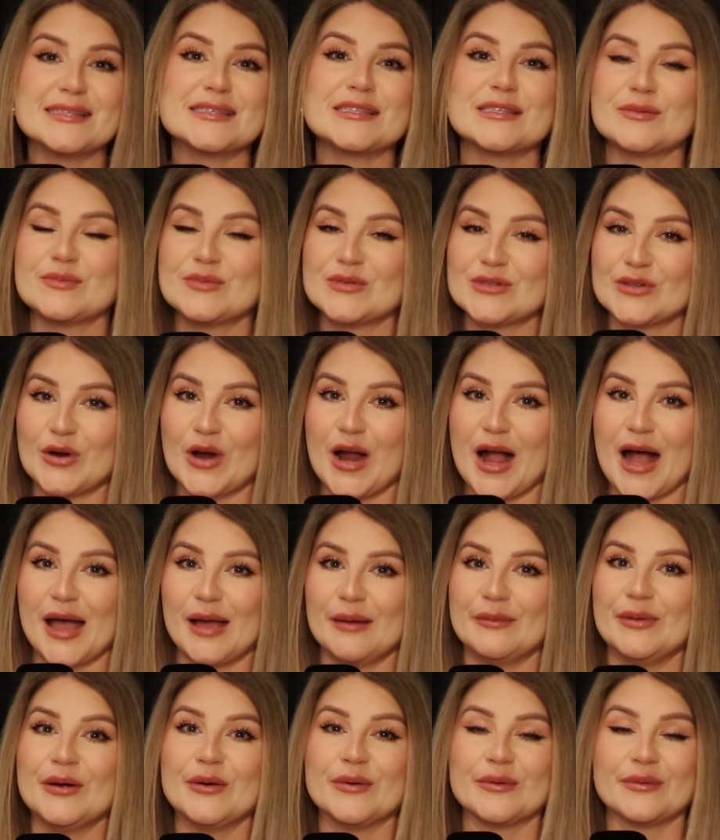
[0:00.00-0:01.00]

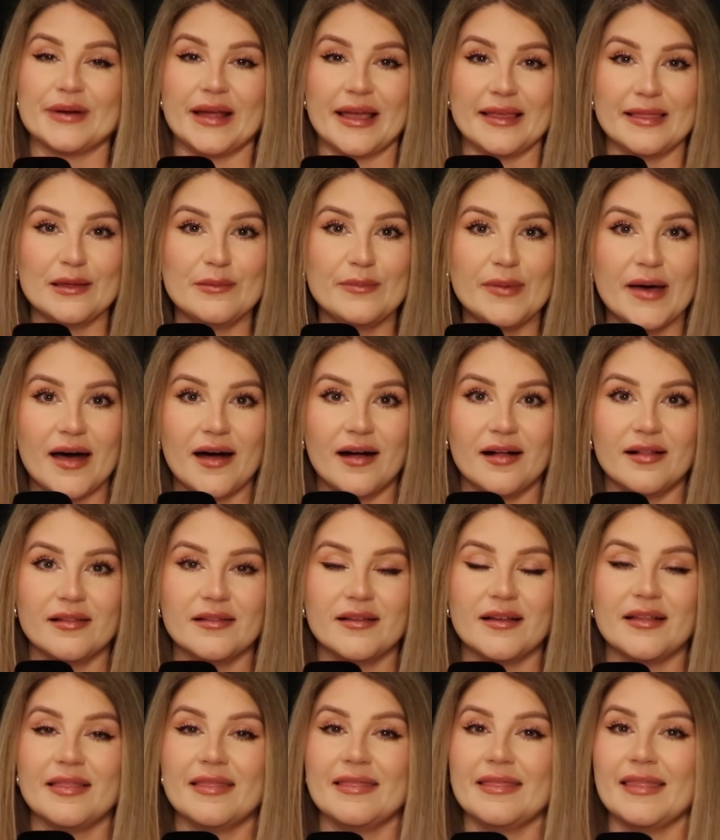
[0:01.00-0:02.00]
subscribe, ring the
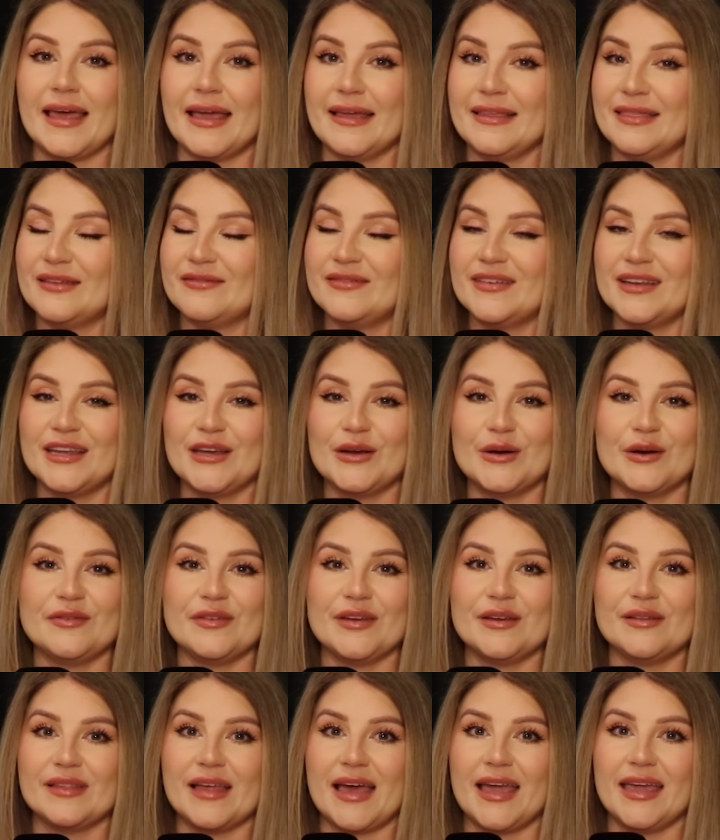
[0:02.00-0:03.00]
bell, like the video if
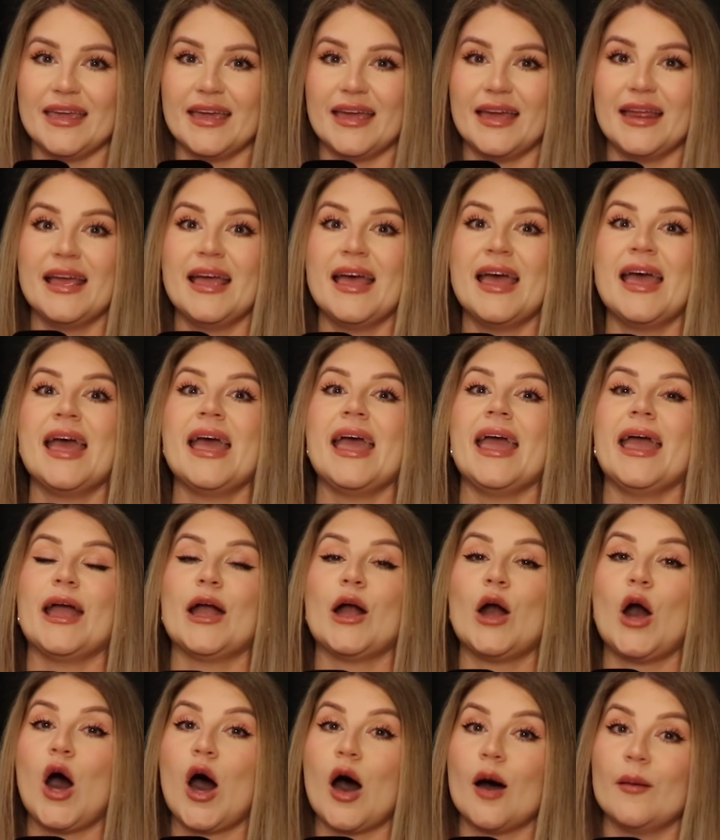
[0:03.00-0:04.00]
you like it,
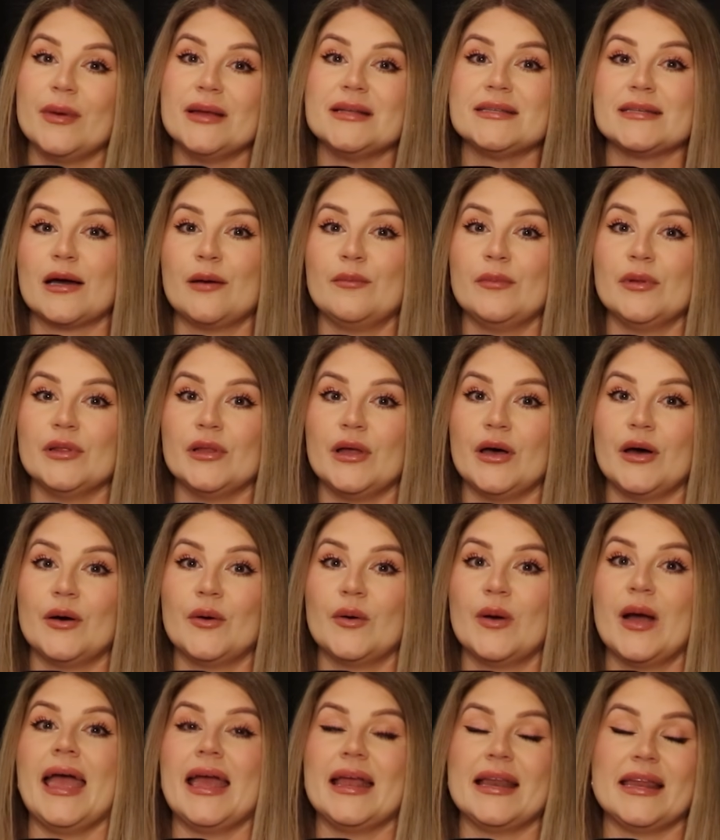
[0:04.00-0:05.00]
and comment down
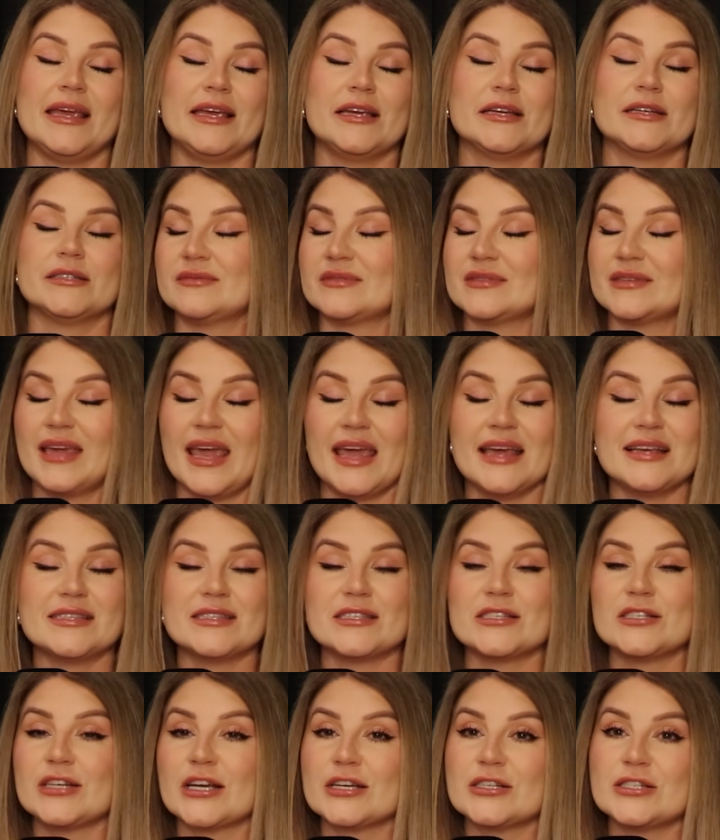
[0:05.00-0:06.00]
below any case
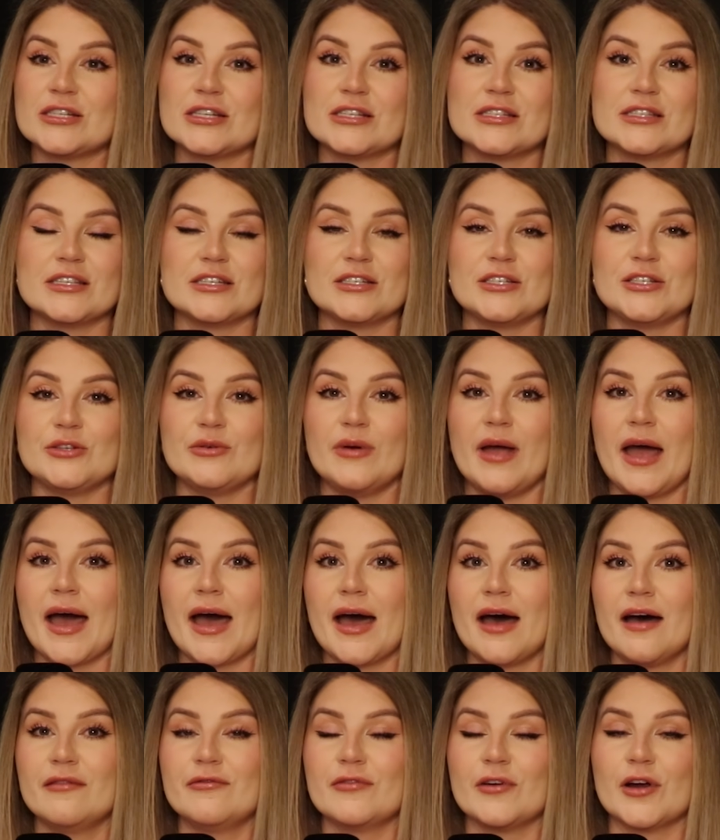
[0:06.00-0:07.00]
suggestions that you
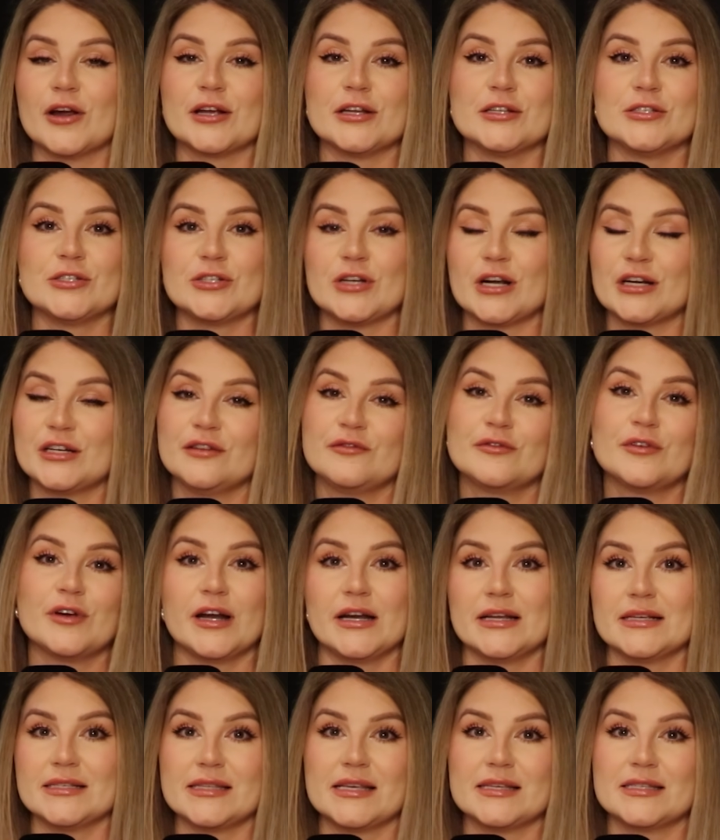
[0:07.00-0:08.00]
have or constructive
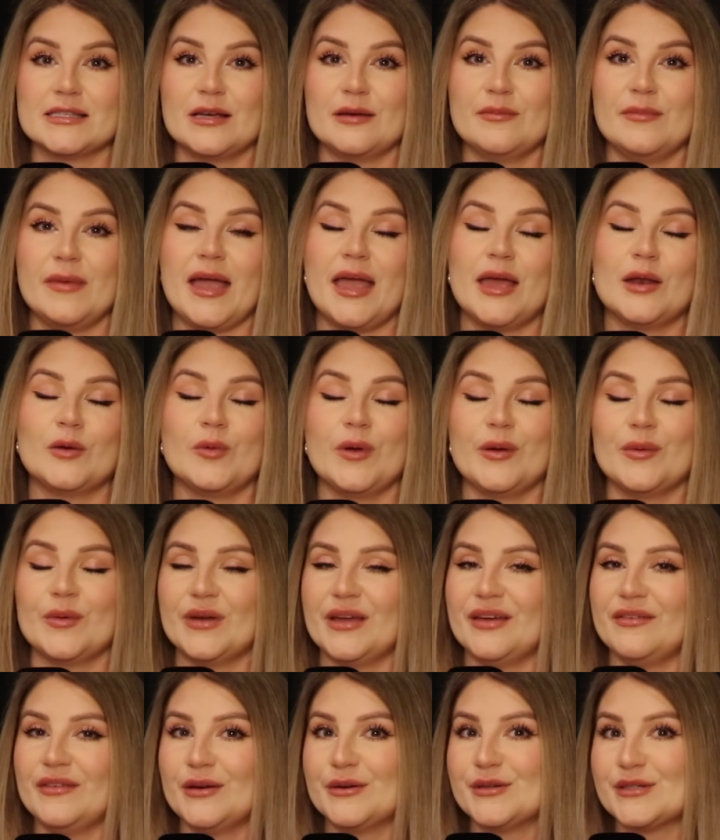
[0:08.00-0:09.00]
criticism, and we will
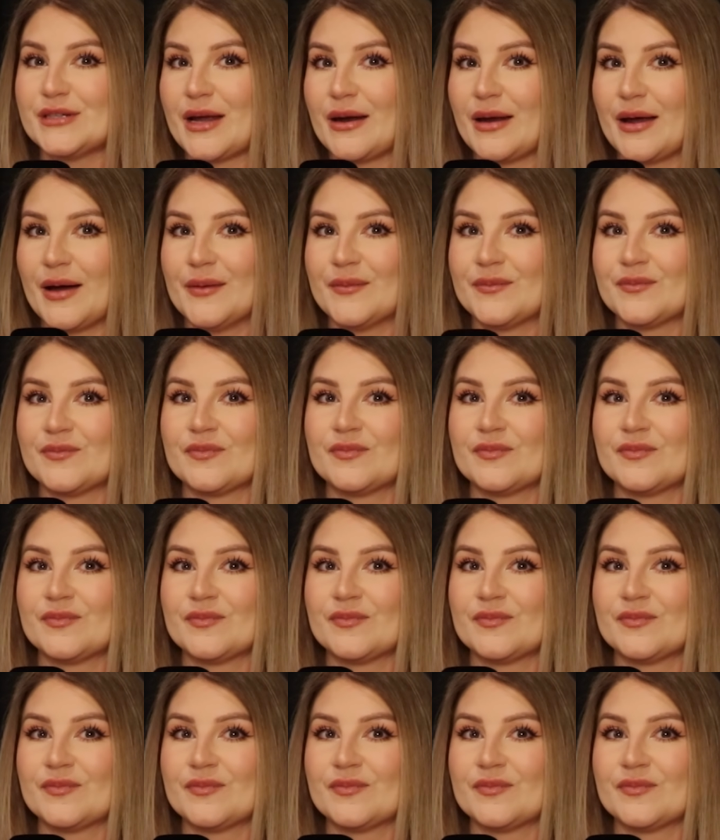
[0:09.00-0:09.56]
give you a shout out.